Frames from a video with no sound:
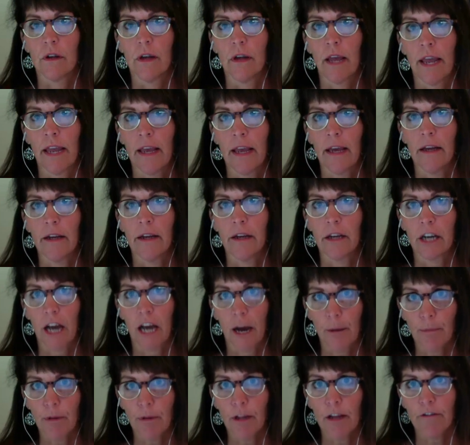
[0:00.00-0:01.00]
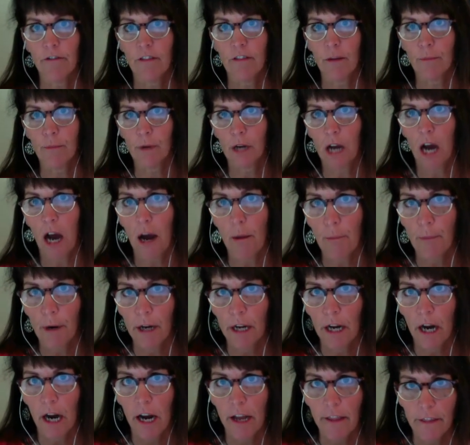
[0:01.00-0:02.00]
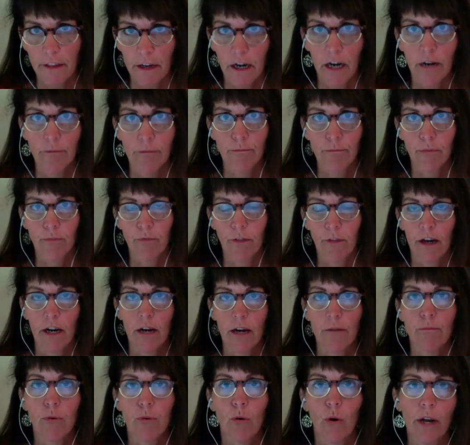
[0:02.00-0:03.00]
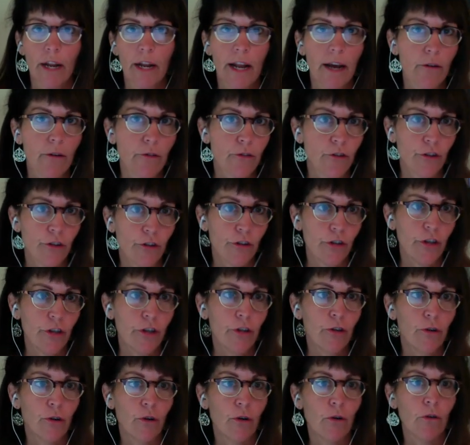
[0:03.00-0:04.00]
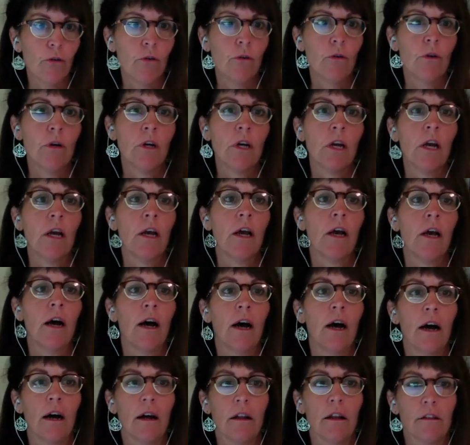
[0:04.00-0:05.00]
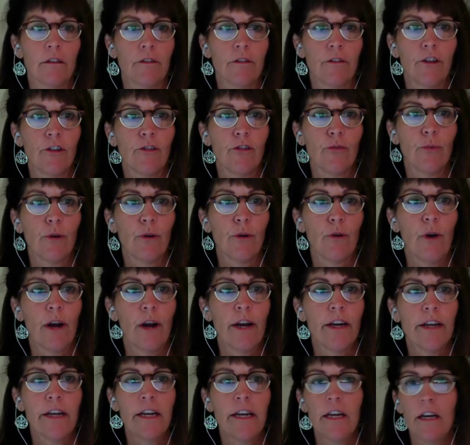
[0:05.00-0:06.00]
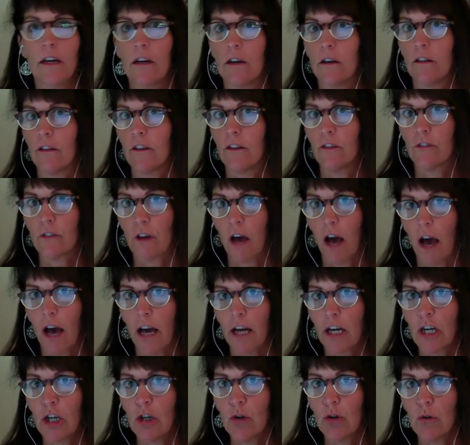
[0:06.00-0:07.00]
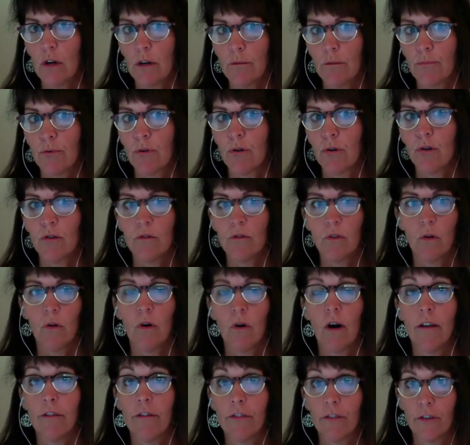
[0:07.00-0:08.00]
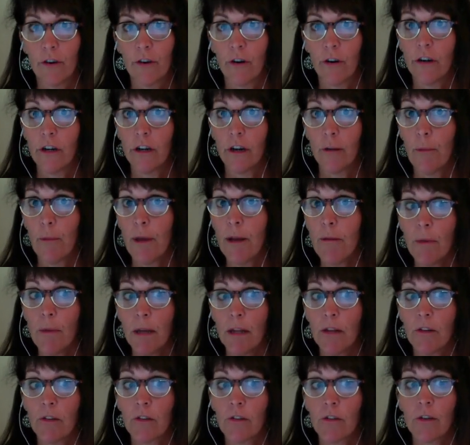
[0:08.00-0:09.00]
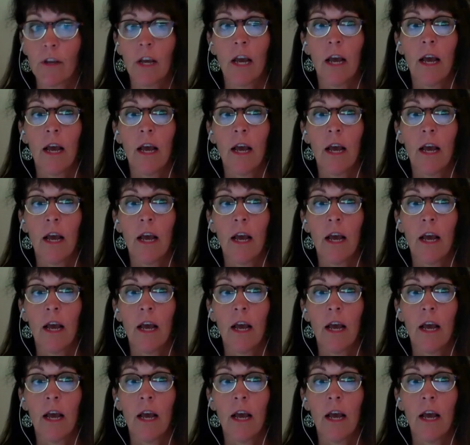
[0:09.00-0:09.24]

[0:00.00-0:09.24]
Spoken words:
a couple of them caught my eye that I thought I'd point out to you. This one right here, this auto approval of certain amendments.